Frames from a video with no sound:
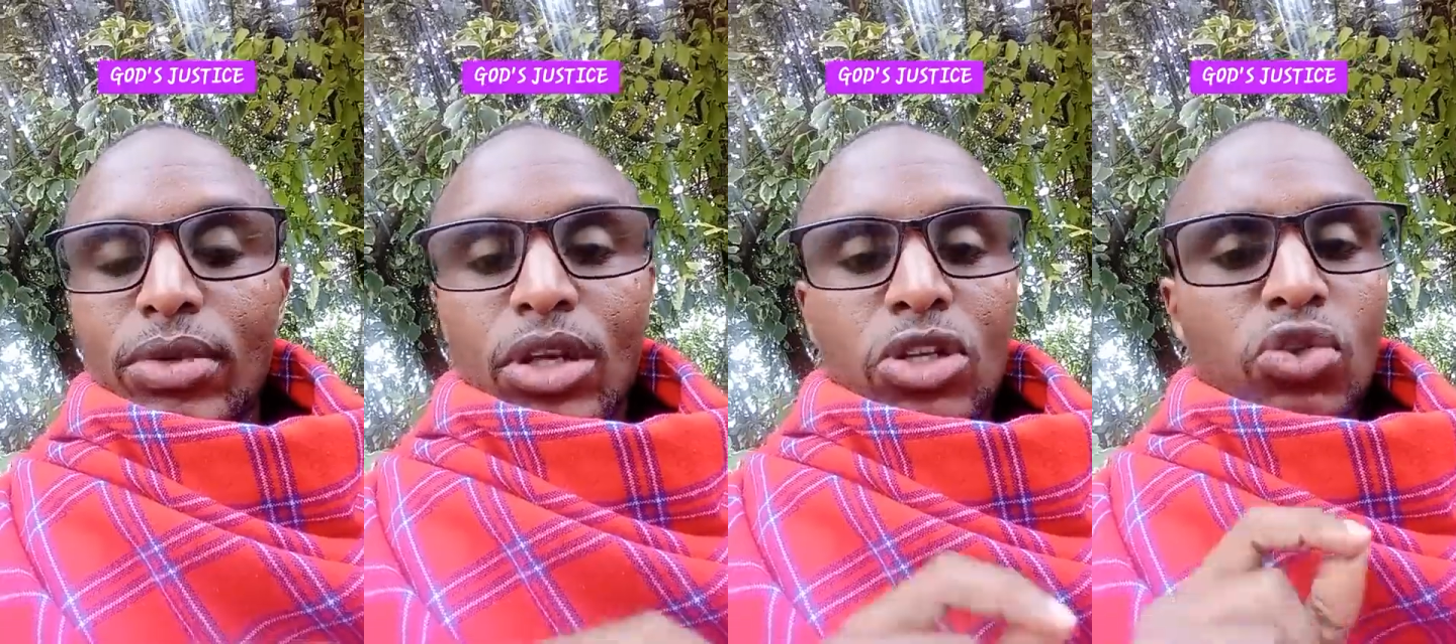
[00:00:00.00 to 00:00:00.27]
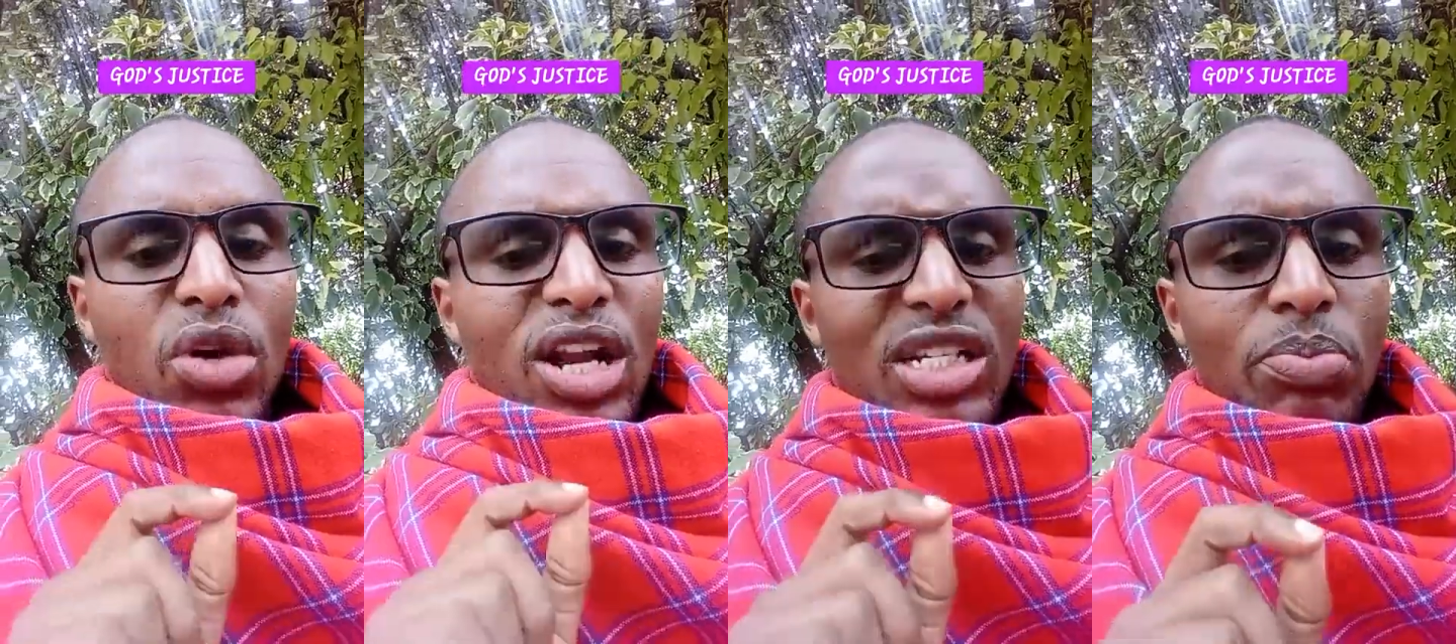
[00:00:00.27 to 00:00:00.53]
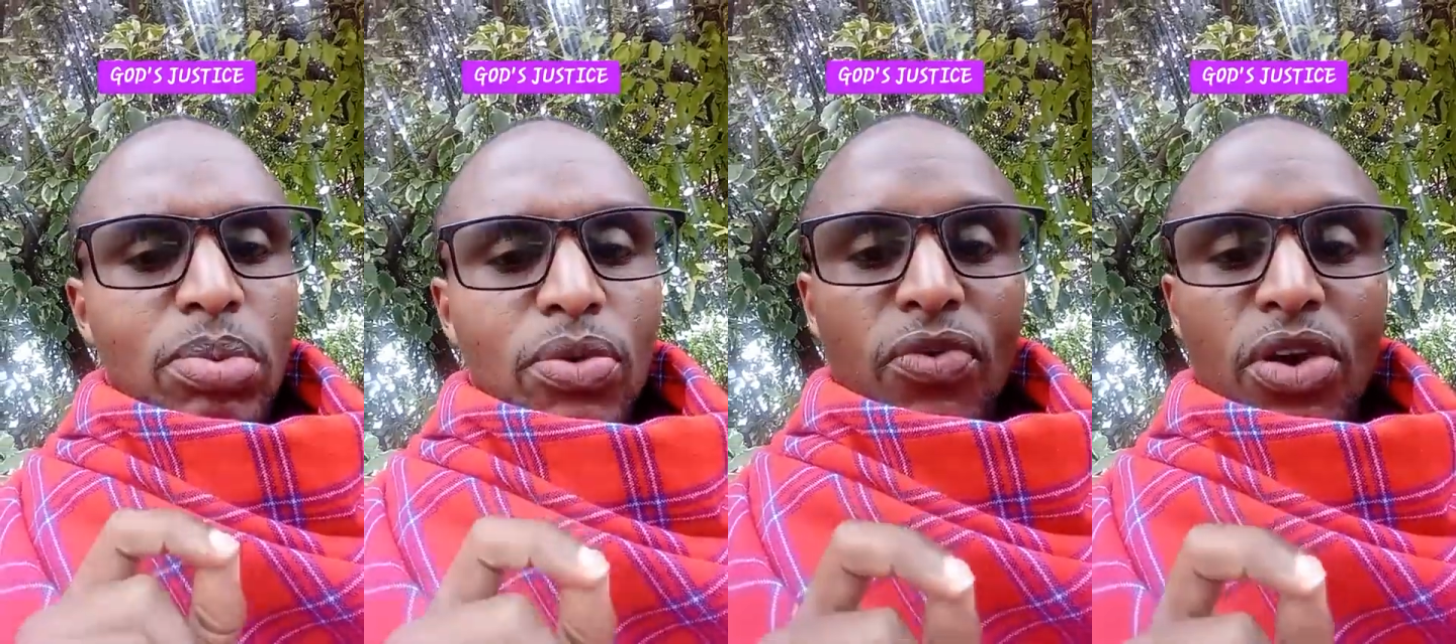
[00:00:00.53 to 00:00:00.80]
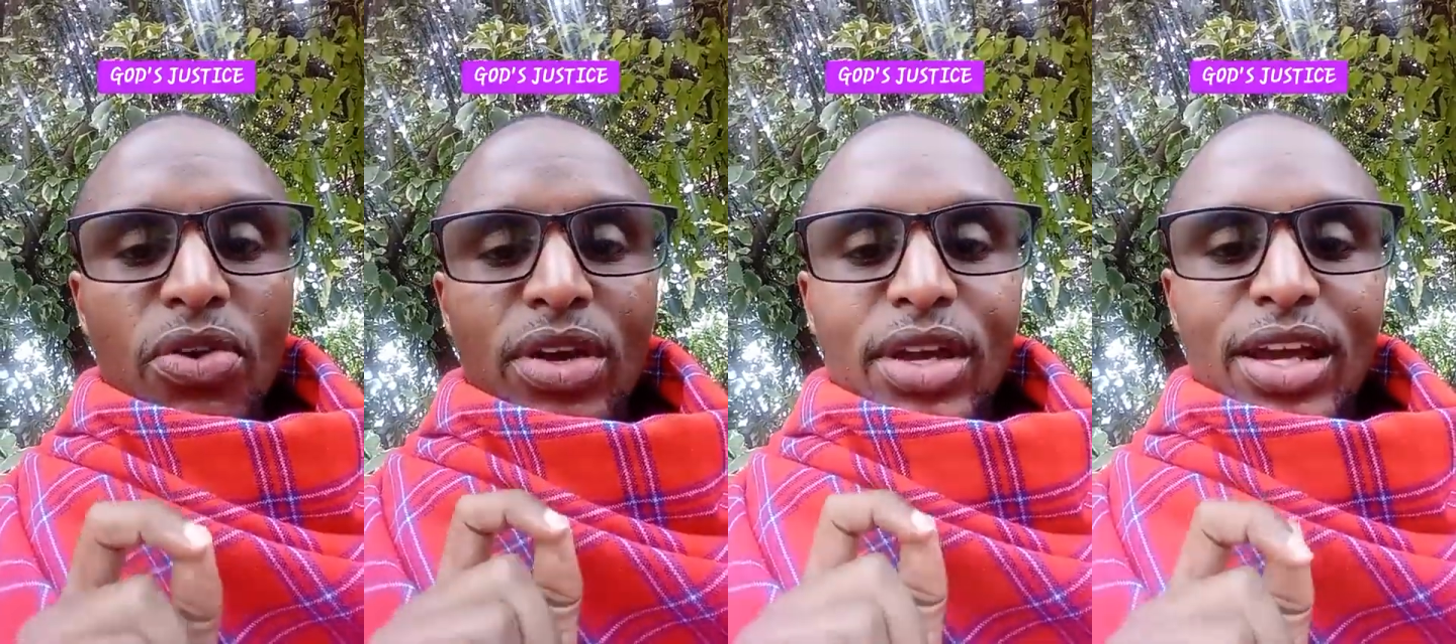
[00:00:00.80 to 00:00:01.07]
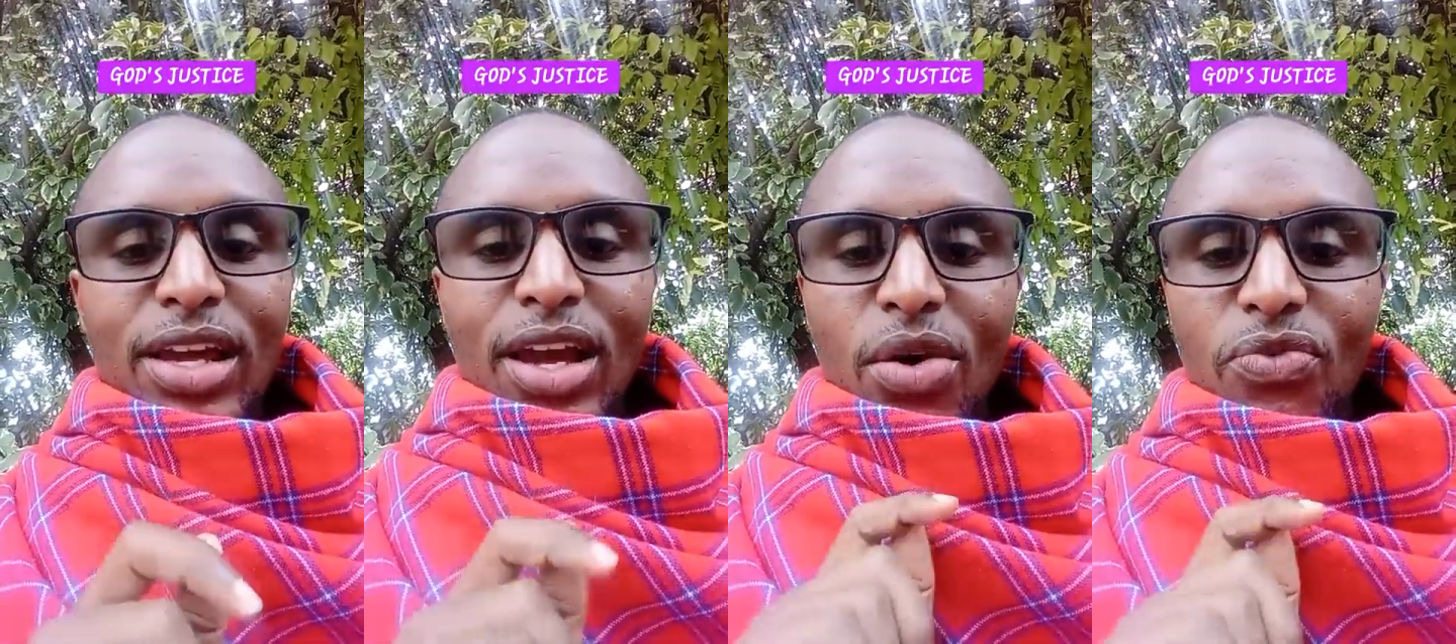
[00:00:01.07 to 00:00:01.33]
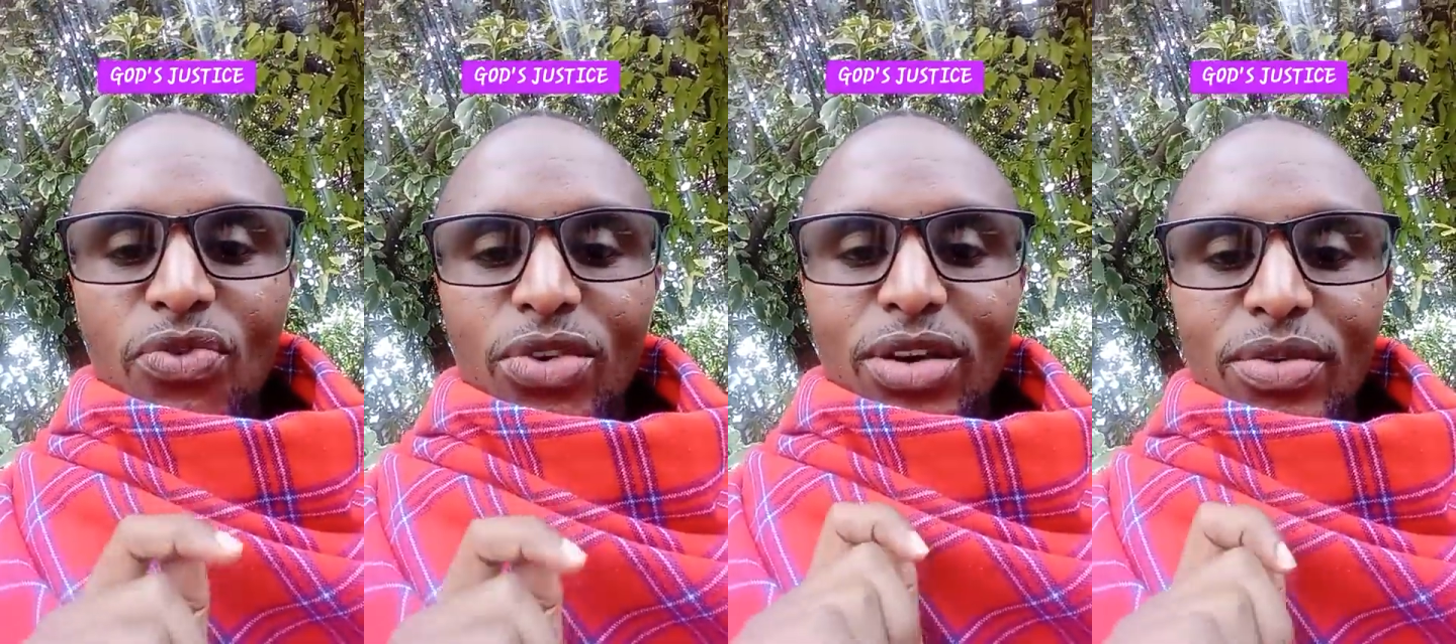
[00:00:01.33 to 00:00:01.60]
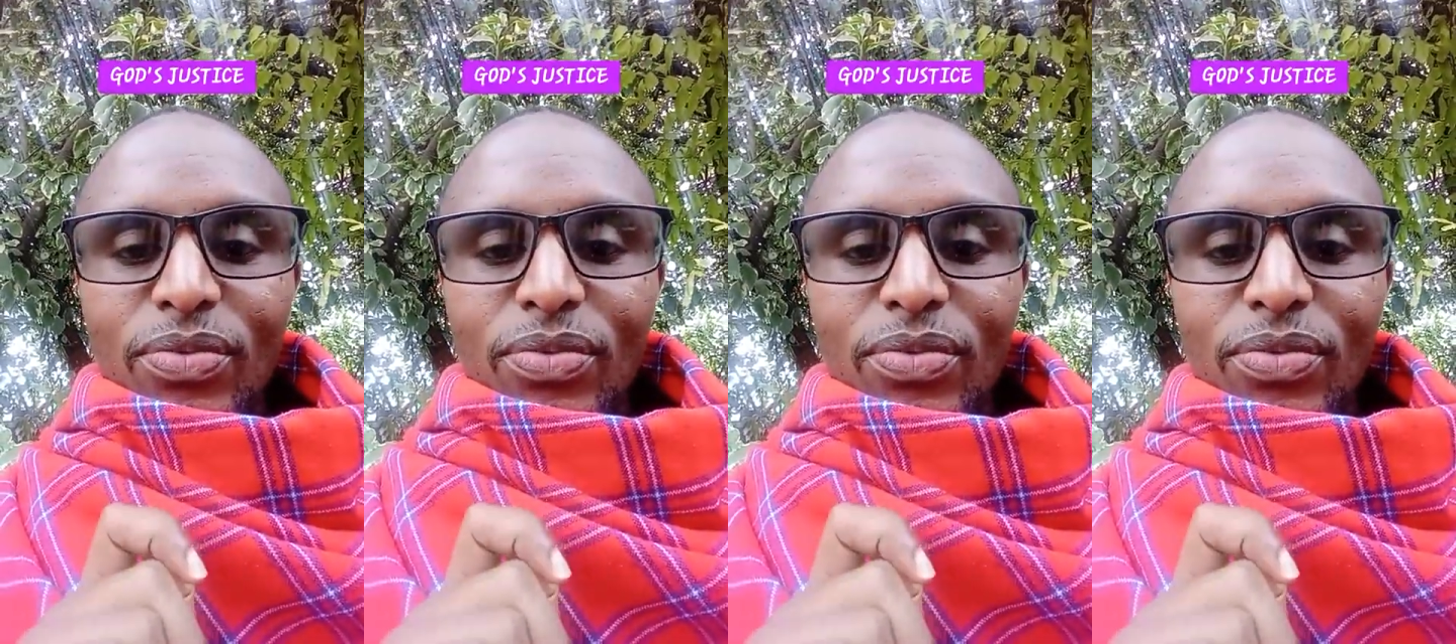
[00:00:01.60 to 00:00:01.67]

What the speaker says: So let's be very careful